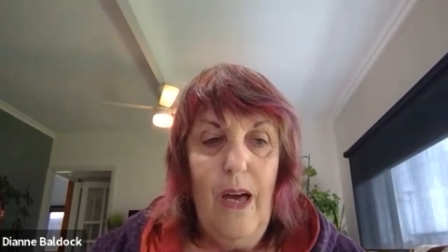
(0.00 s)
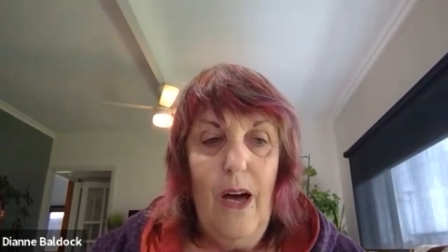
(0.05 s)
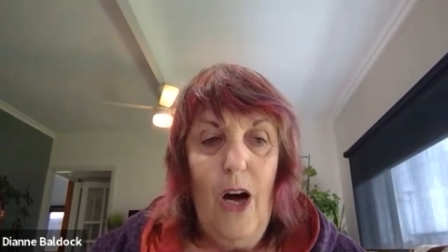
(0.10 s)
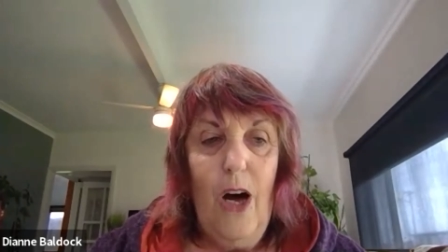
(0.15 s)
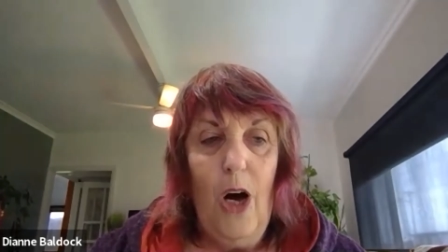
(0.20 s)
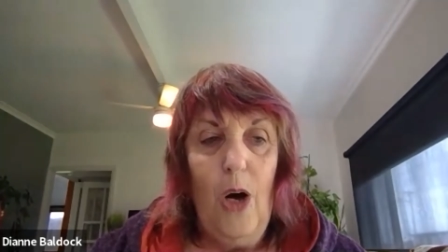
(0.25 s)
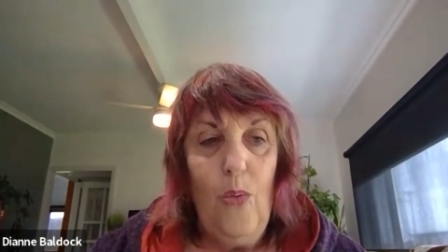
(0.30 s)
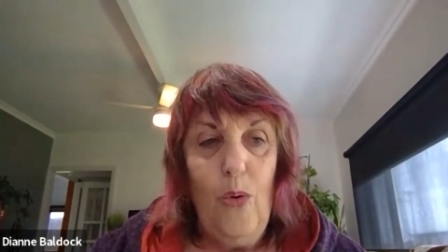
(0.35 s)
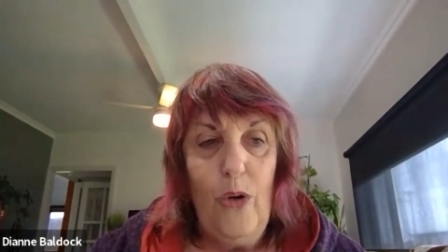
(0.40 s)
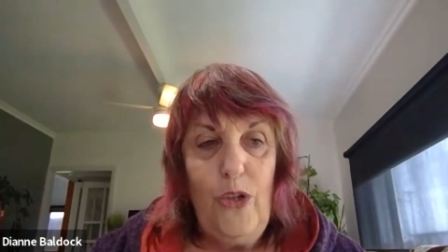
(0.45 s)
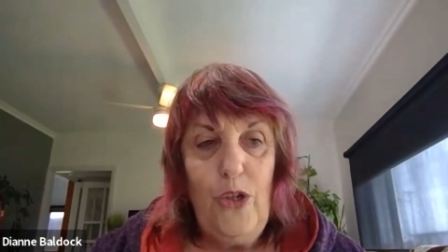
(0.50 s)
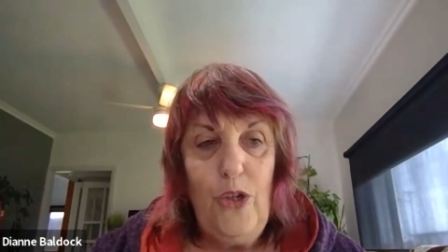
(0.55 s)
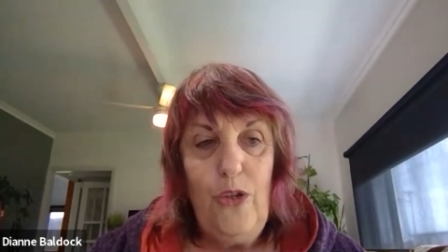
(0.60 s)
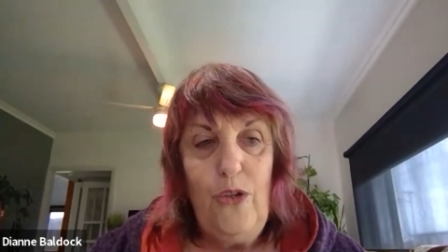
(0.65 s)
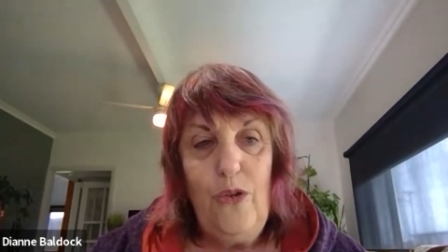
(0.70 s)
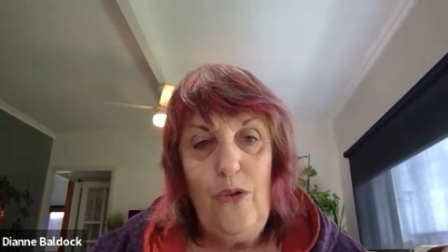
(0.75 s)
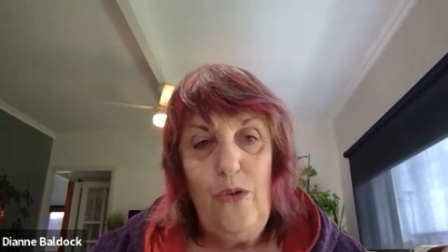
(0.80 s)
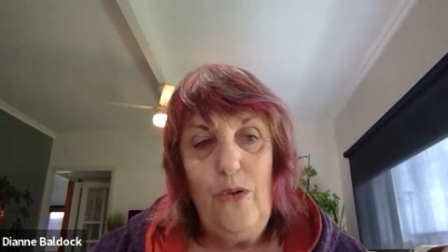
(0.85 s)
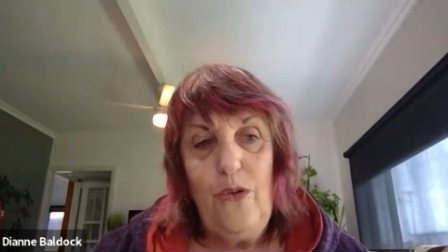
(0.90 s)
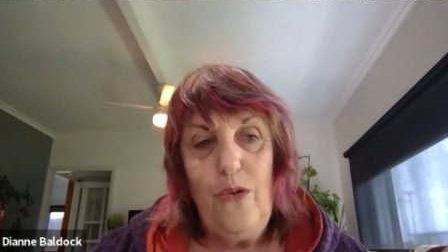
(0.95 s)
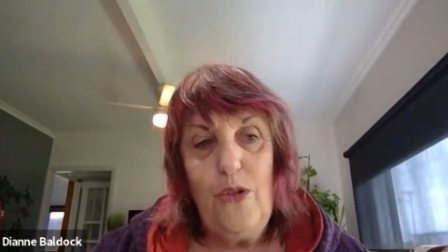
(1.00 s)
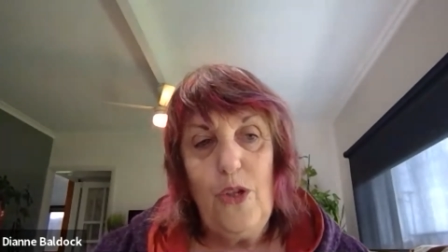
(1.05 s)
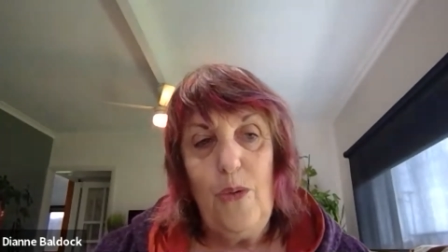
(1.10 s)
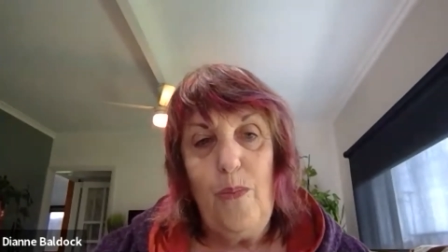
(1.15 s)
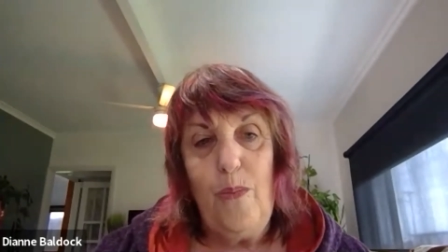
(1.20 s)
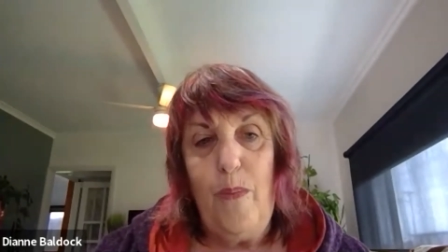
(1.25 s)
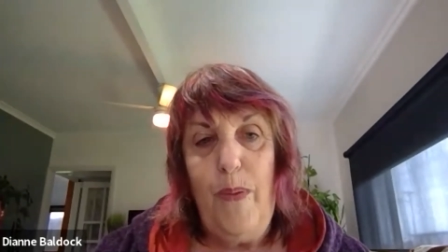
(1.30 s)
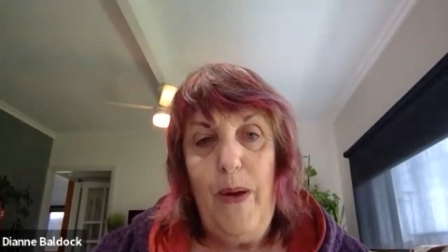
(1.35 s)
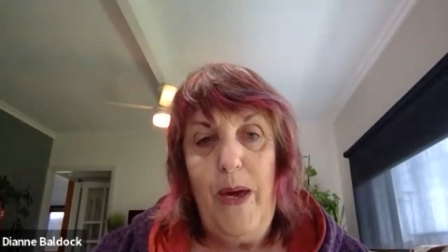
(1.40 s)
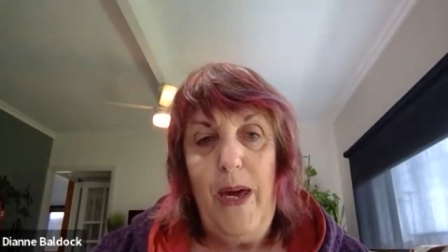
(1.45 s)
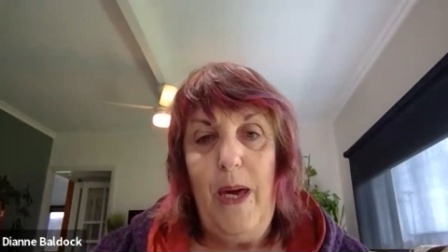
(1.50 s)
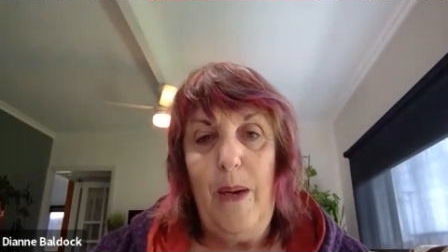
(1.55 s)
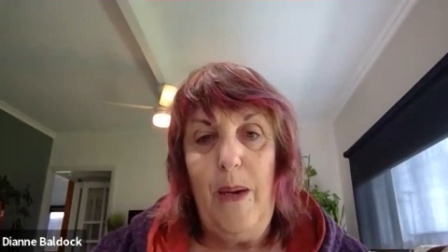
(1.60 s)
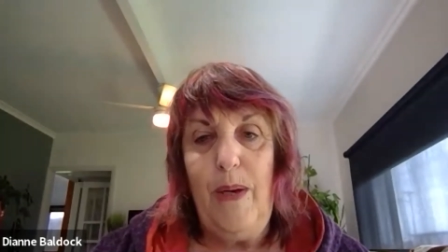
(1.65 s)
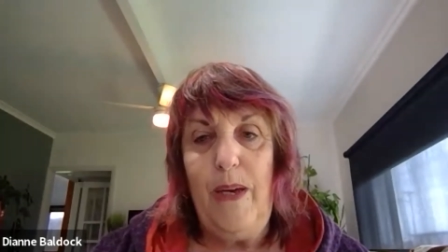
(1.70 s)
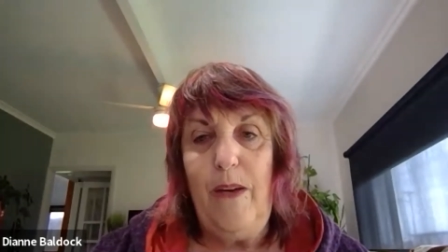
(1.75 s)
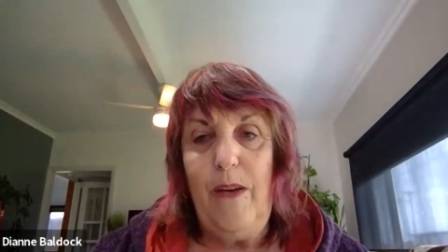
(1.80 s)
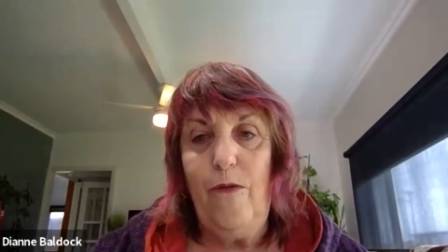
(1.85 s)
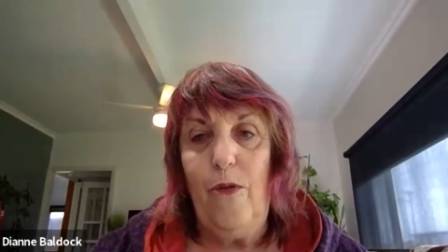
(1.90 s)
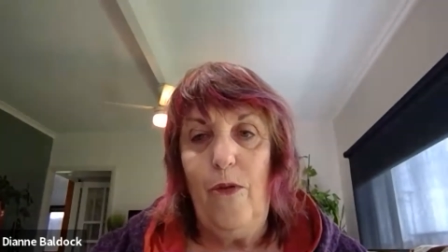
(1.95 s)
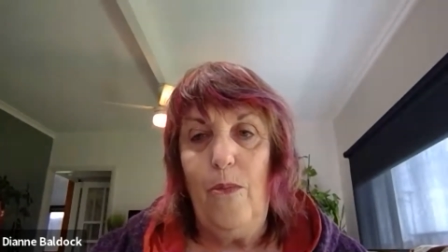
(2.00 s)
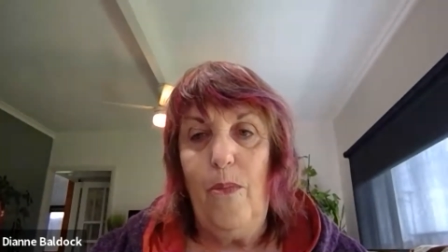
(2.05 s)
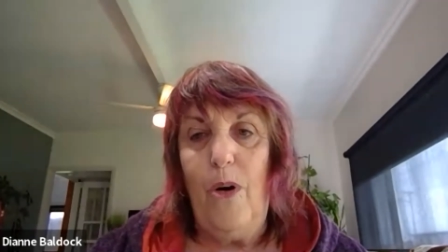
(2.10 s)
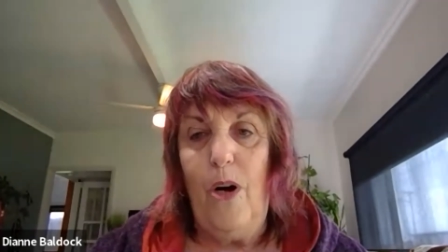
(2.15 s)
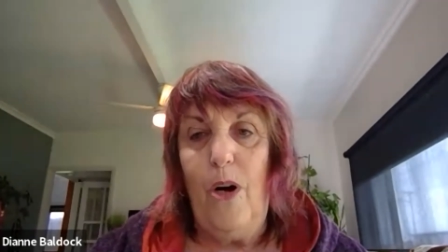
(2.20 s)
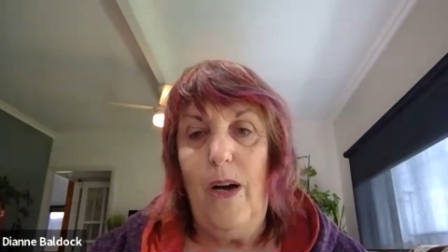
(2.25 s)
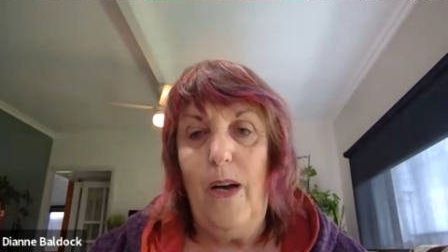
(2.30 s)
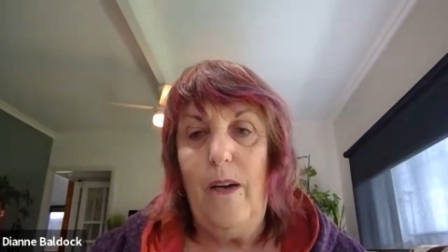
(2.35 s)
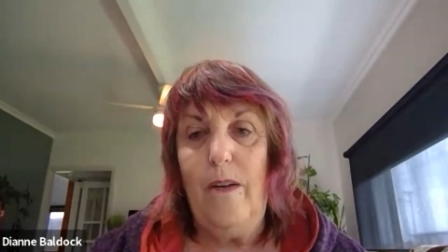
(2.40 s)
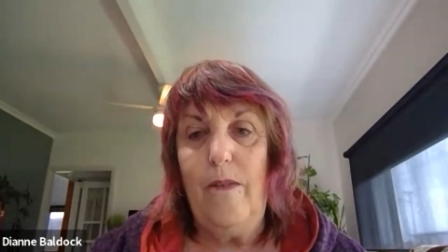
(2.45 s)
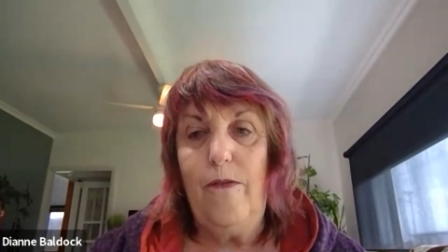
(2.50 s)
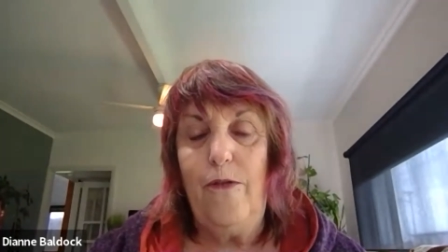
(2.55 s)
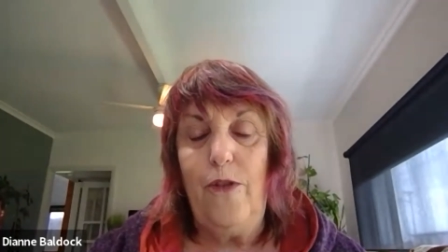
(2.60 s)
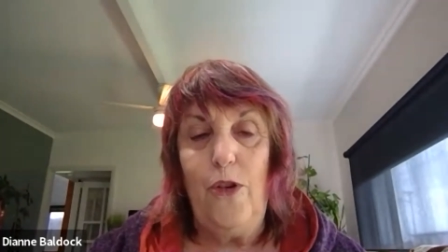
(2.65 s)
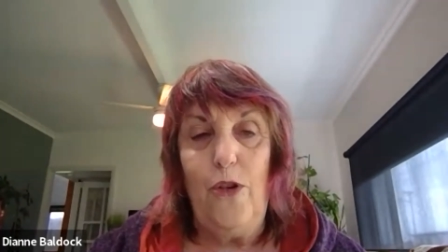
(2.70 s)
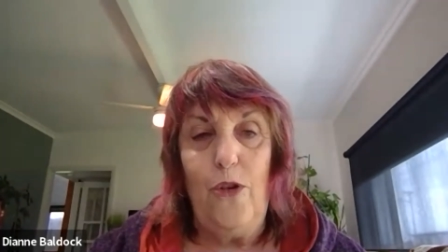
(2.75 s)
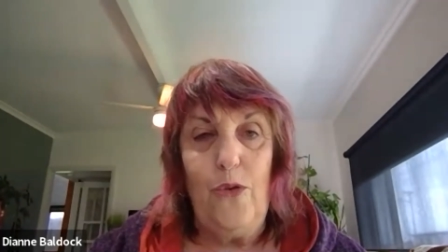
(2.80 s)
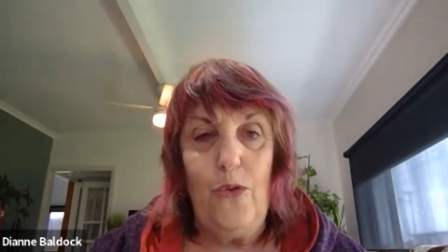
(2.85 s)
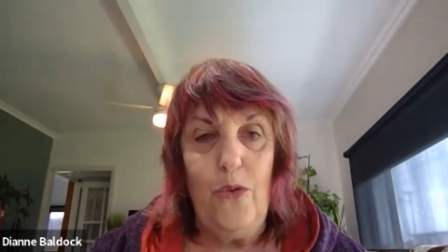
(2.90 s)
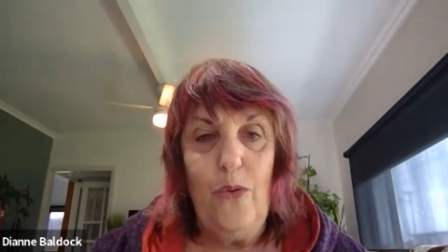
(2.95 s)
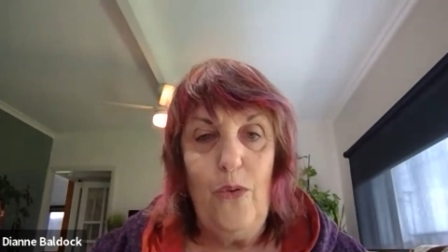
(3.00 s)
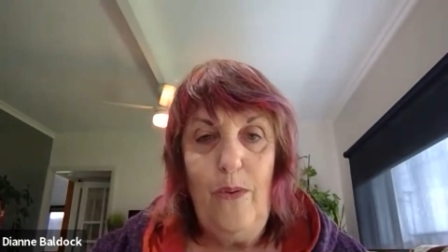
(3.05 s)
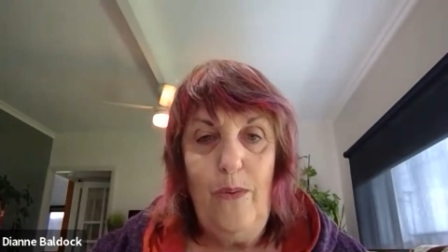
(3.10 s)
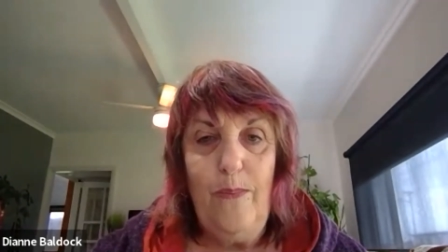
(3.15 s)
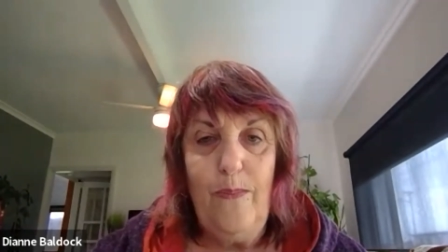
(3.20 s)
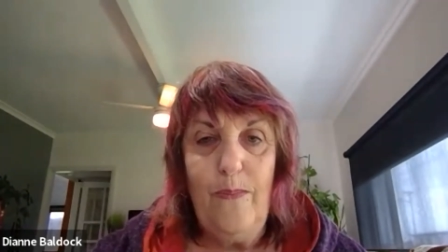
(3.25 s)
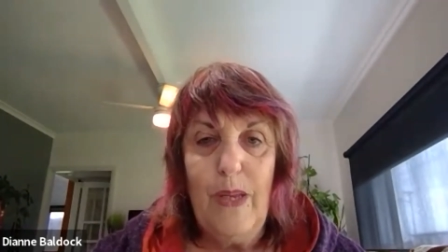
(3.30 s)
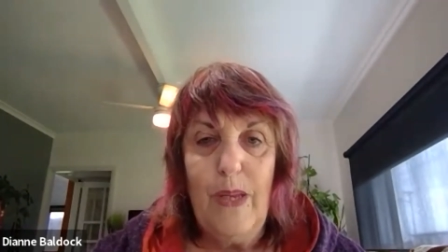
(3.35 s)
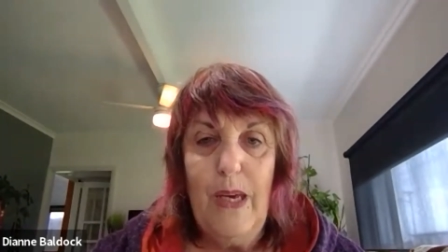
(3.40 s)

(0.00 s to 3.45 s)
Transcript: I want you to prepare me for my funeral.